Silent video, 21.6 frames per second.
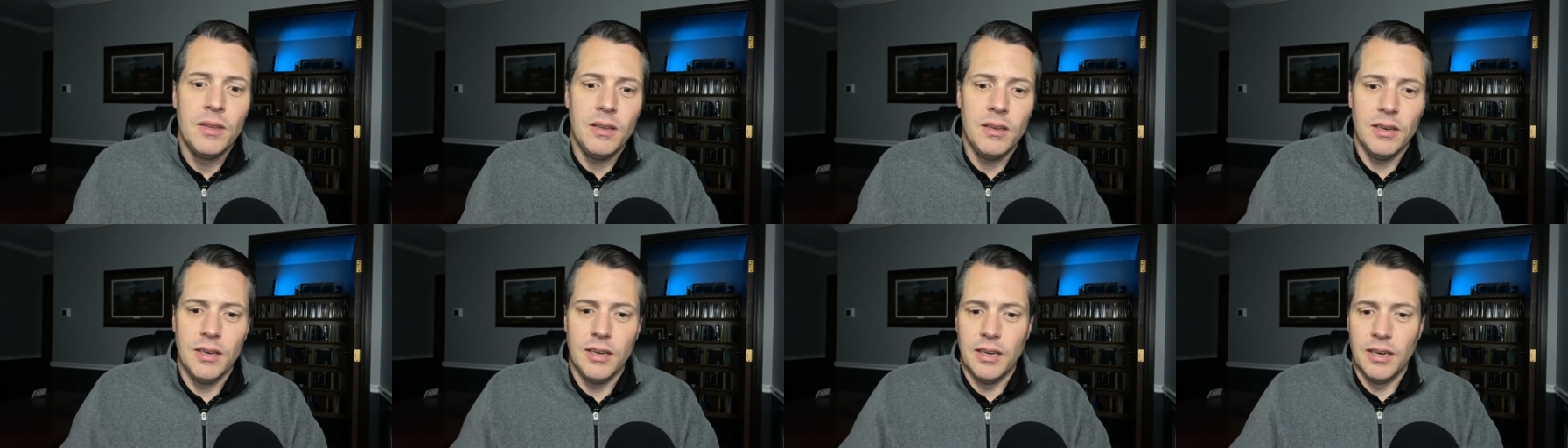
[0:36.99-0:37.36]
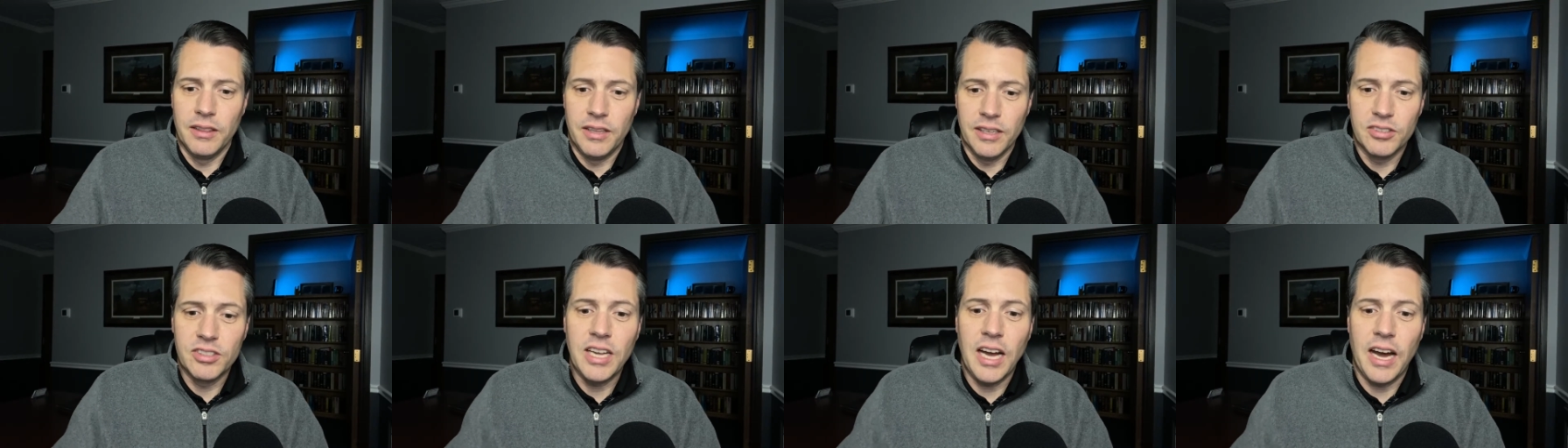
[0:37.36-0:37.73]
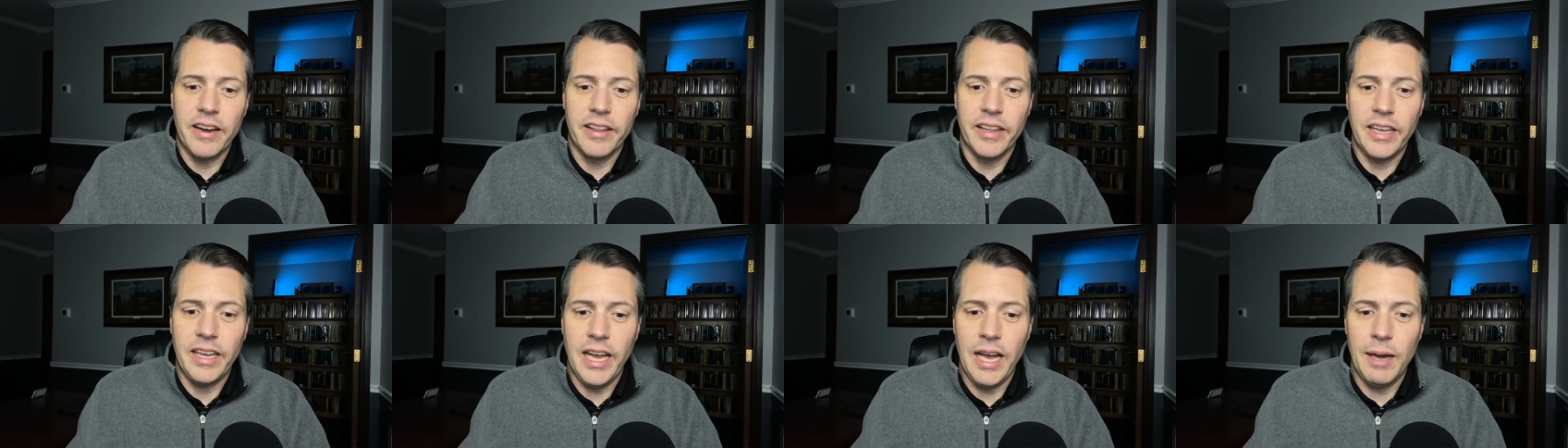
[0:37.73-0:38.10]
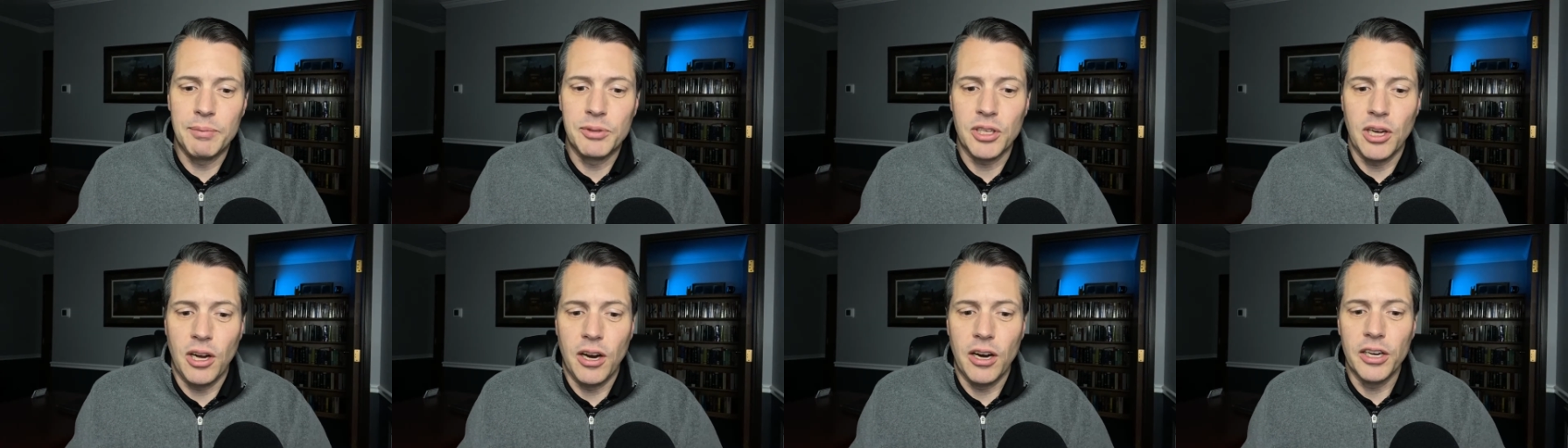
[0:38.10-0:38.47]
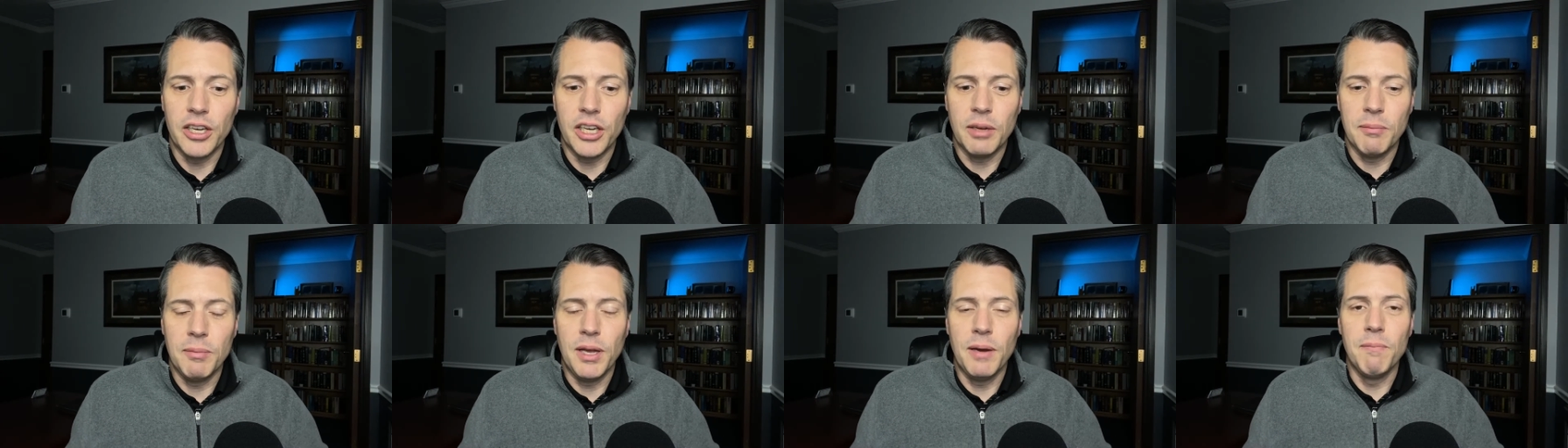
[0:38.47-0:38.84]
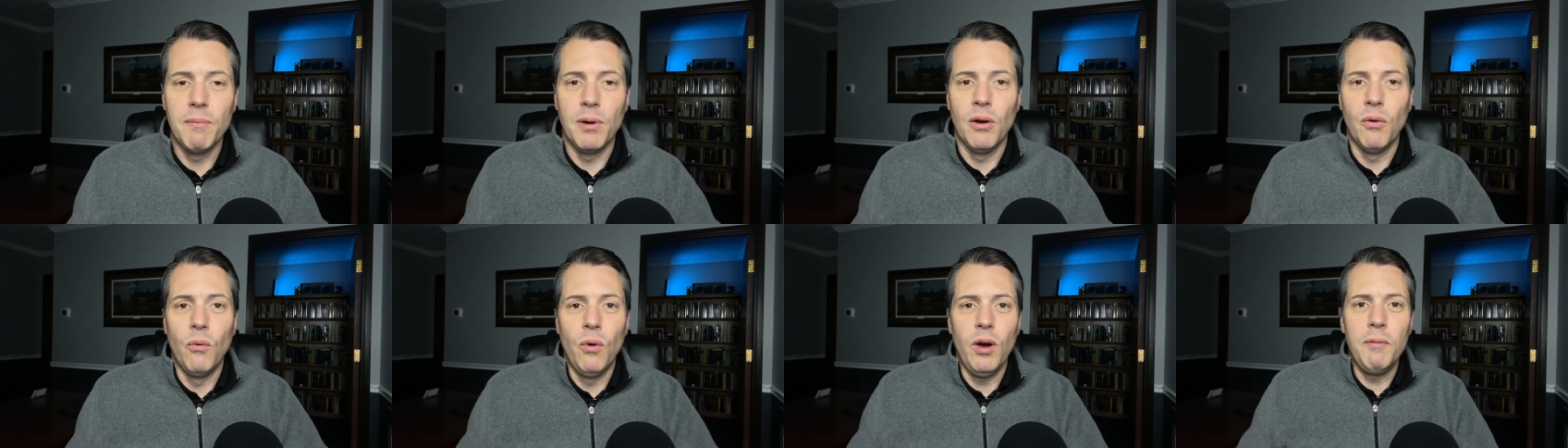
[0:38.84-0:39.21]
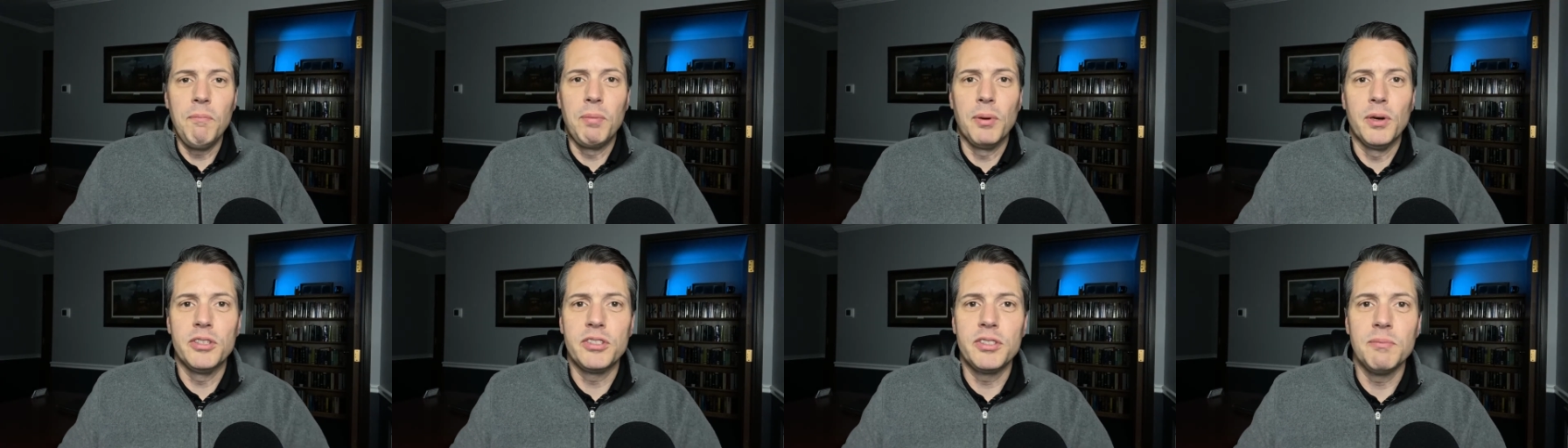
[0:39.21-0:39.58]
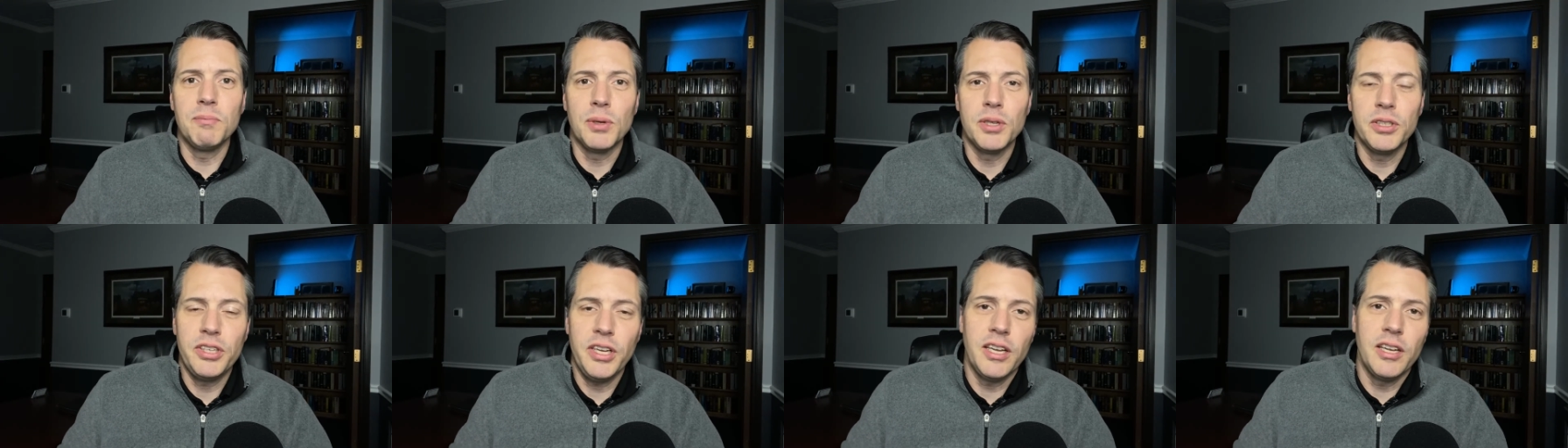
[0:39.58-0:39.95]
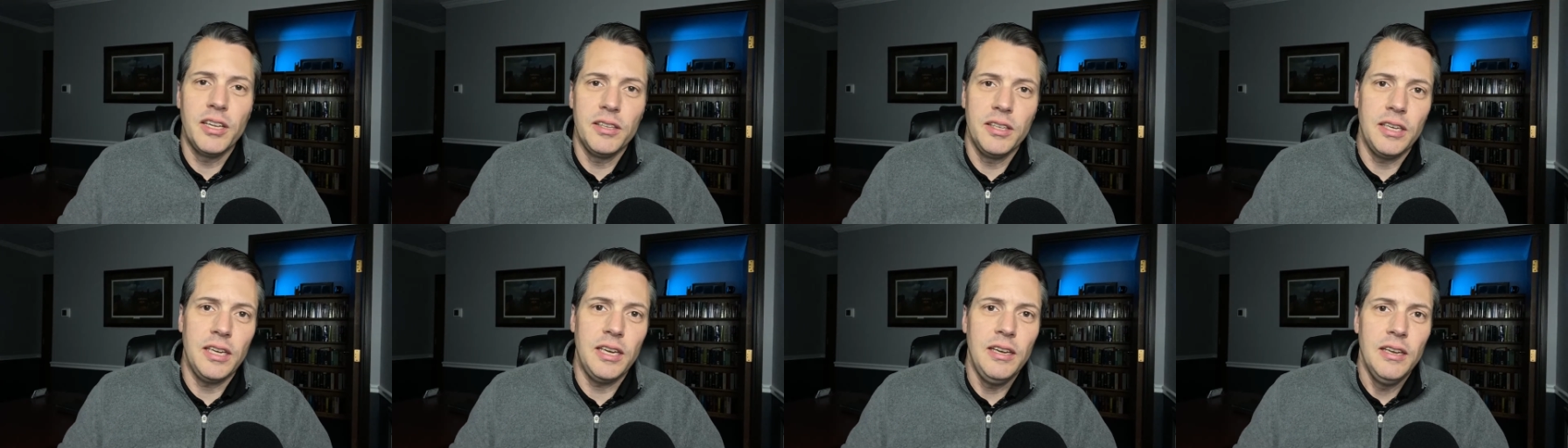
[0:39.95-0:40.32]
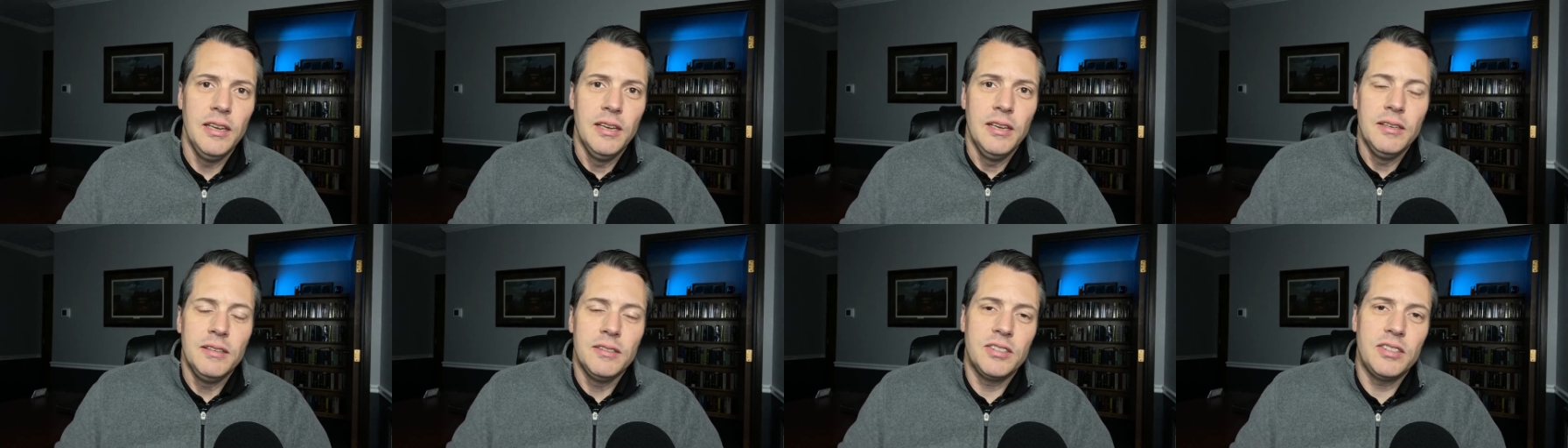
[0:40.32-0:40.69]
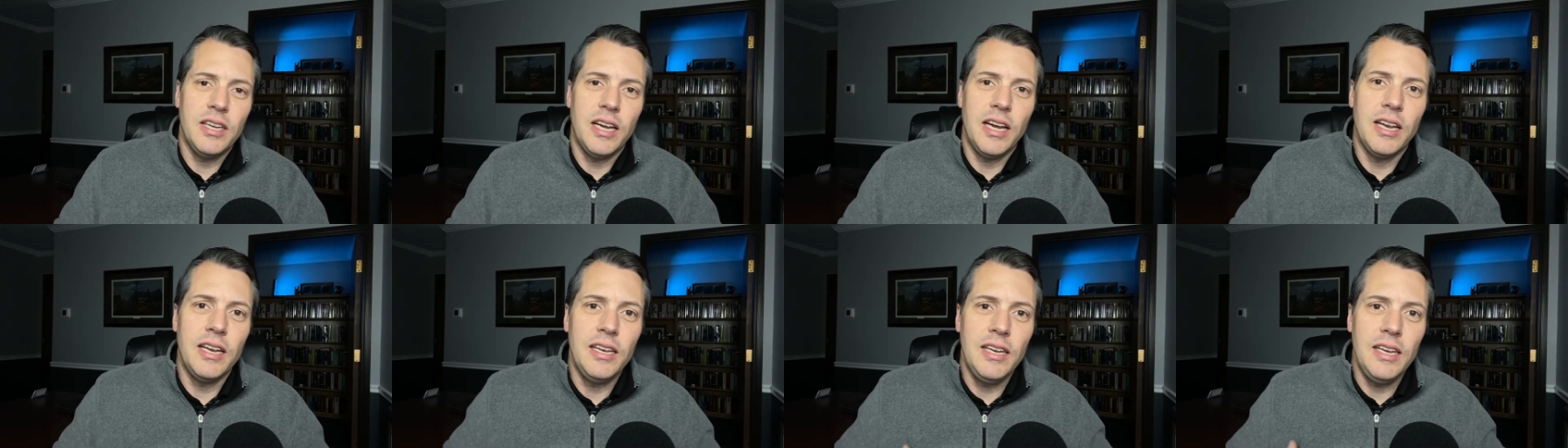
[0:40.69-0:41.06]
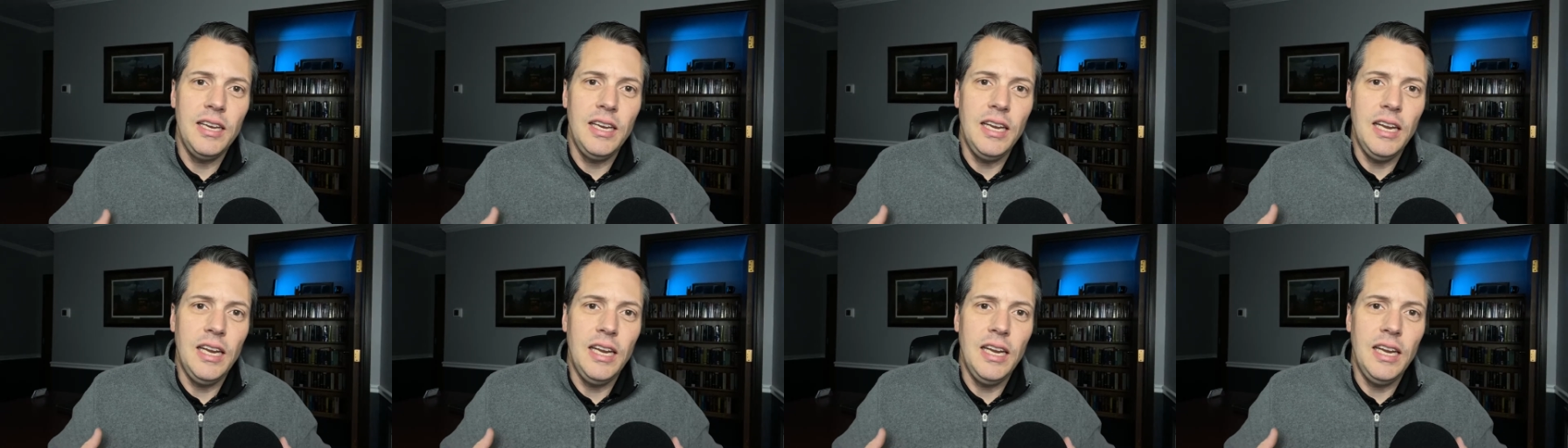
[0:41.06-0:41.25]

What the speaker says: this God of the Gaps argument, but one person particularly said,